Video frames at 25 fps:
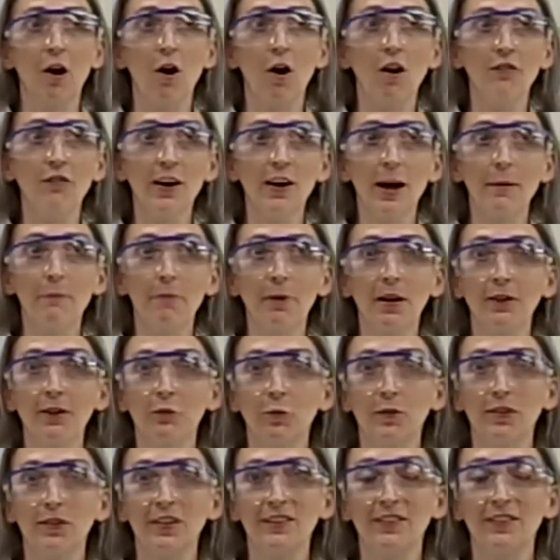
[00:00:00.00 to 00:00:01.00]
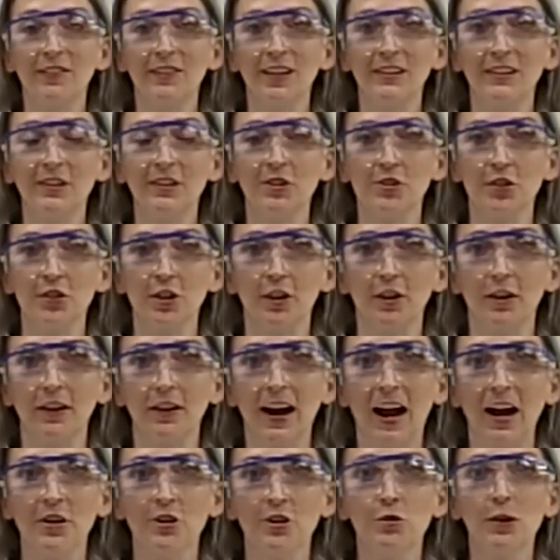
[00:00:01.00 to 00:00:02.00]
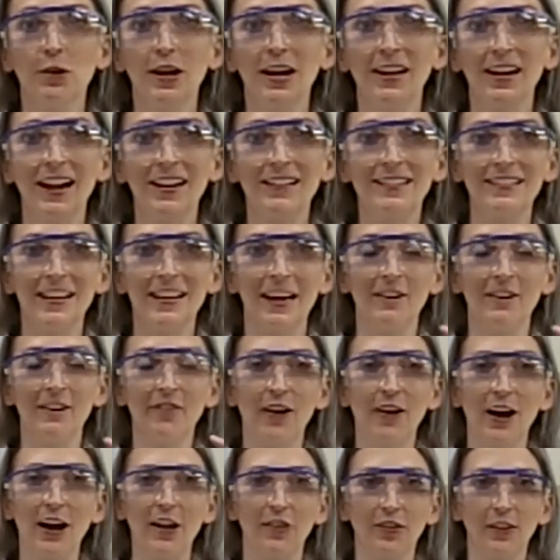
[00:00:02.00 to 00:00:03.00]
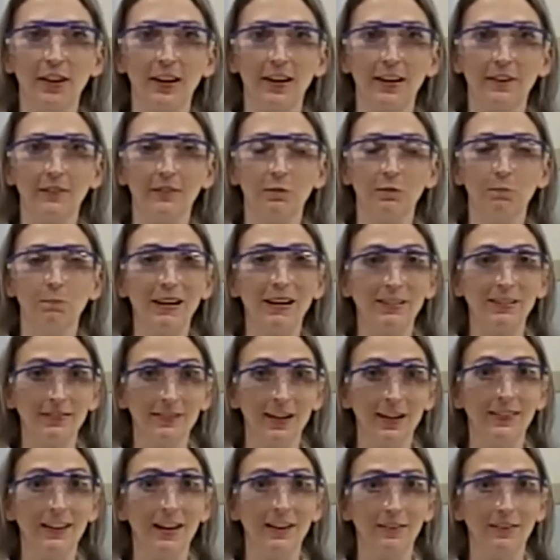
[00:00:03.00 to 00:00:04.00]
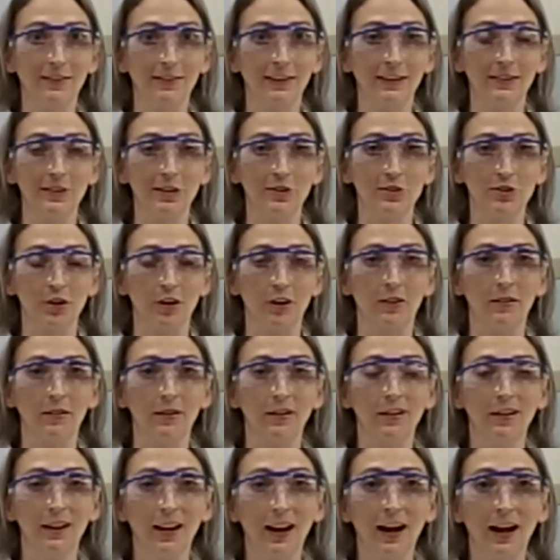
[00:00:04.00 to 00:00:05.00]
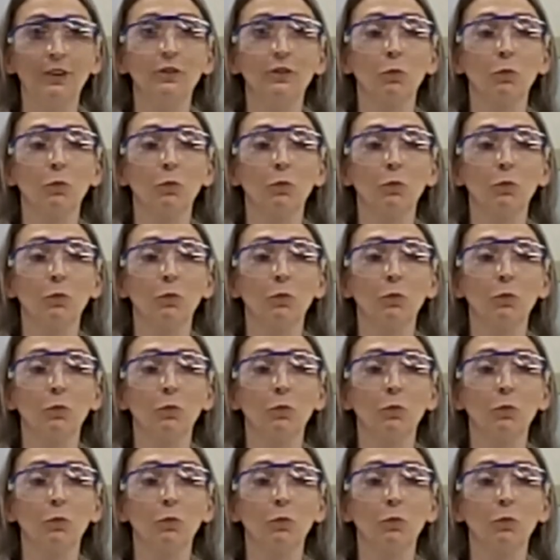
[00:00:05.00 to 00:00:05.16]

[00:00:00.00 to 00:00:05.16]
but it all vibrates with a signature, and you can identify things based on that signature.